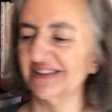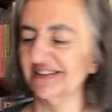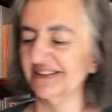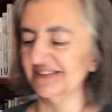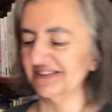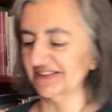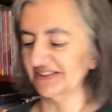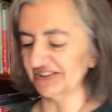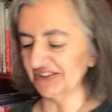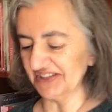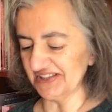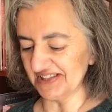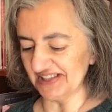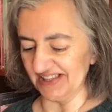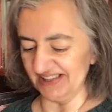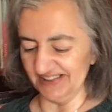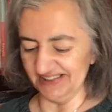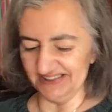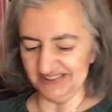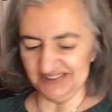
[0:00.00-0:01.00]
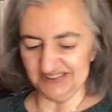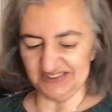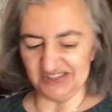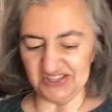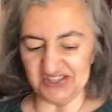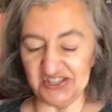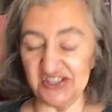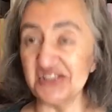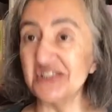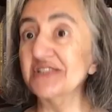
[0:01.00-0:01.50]
the design.
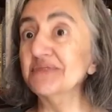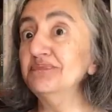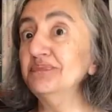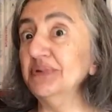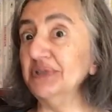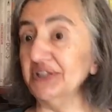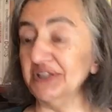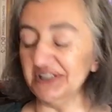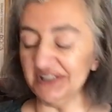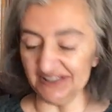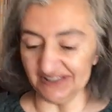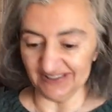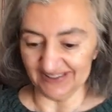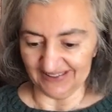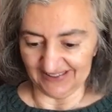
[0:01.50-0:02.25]
This is the bee.